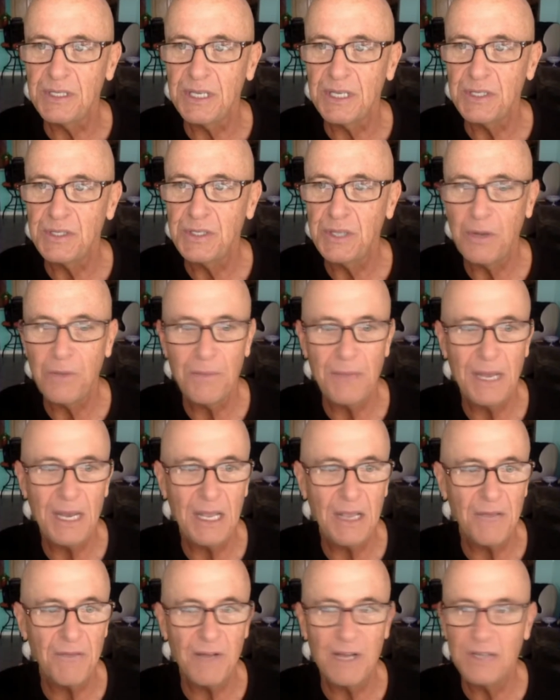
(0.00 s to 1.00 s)
that so many
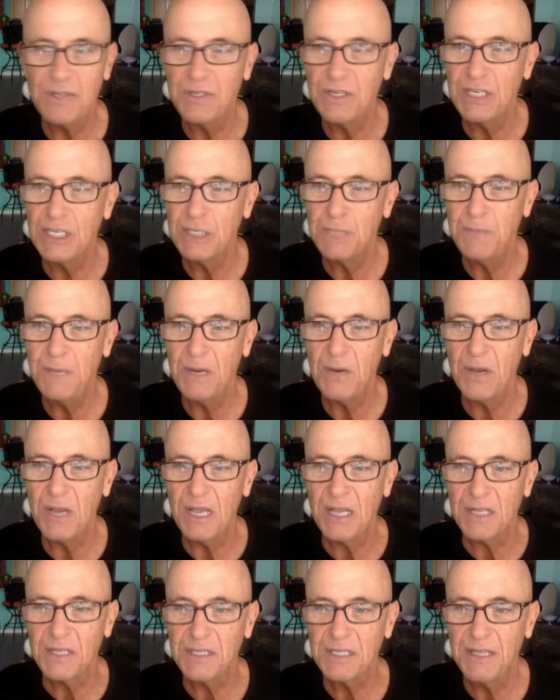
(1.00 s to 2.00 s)
of us
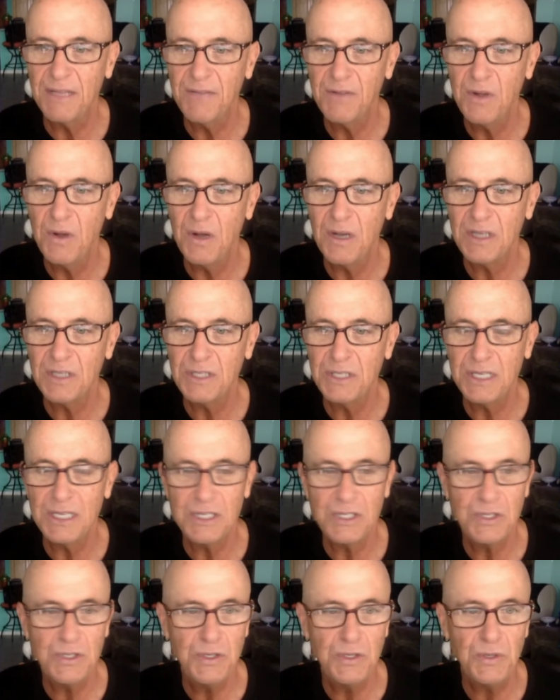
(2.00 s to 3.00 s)
experienced have caused
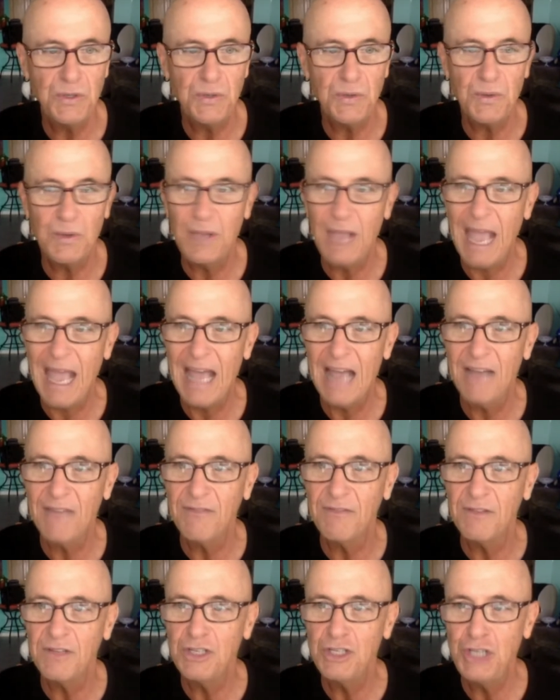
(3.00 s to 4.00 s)
us to
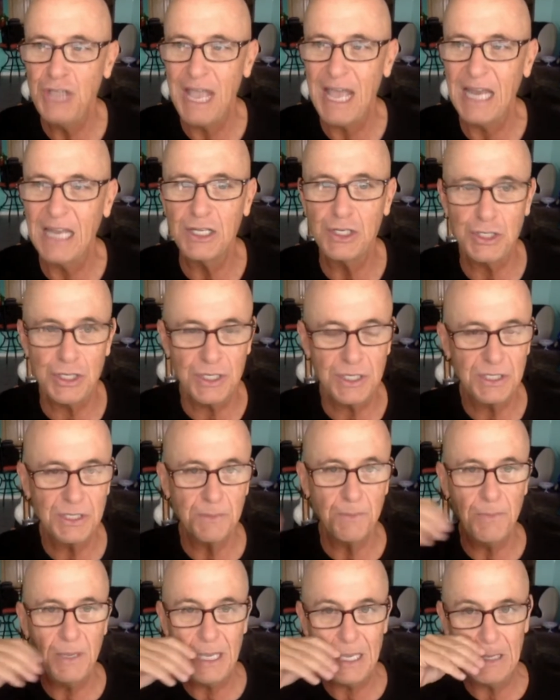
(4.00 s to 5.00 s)
have challenges
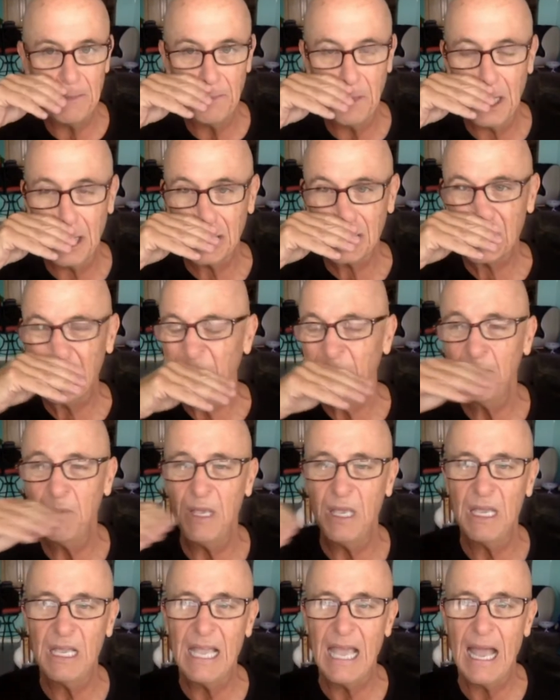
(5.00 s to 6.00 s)
being positive,
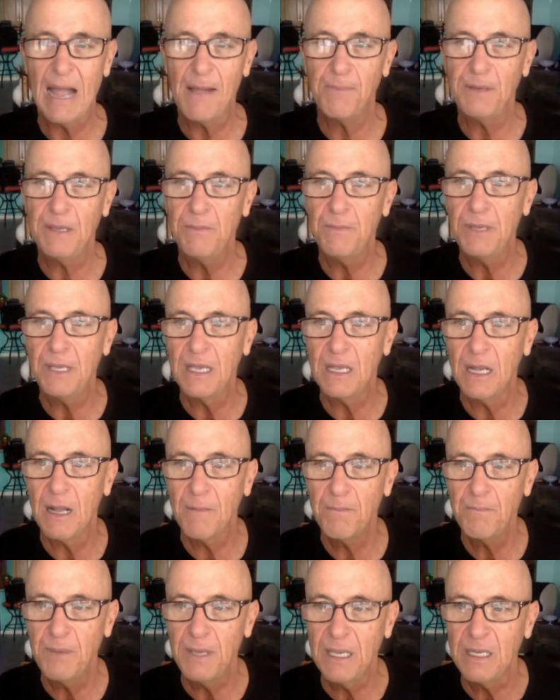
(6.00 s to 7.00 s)
being happy, being
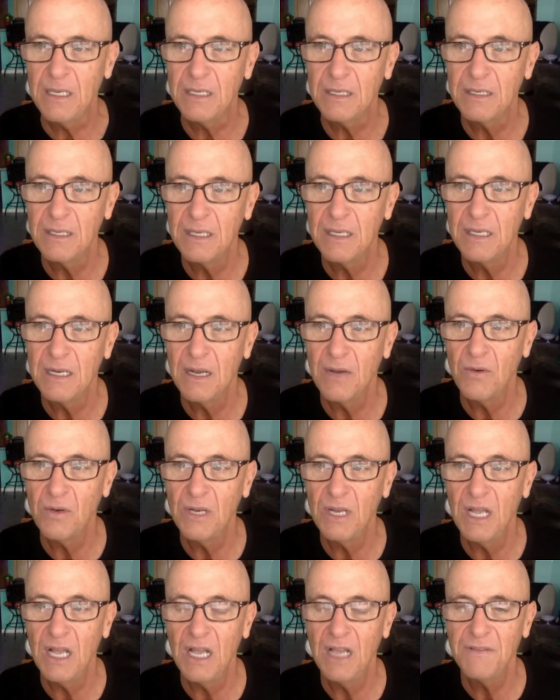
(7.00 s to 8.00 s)
upbeat in our
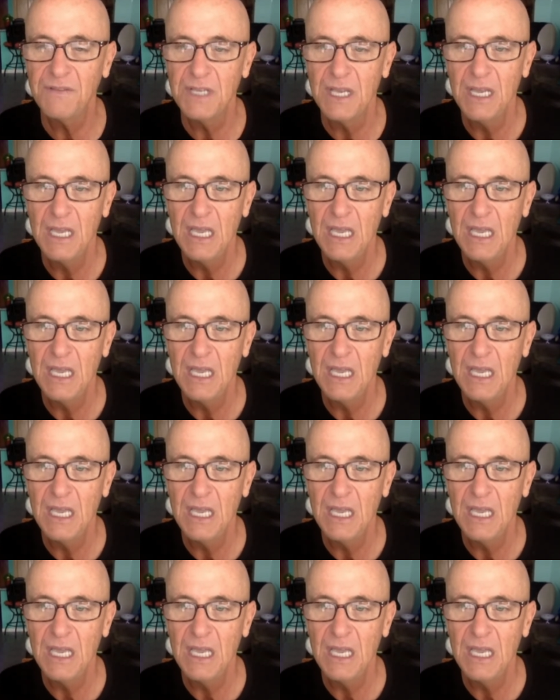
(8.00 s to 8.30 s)
lives.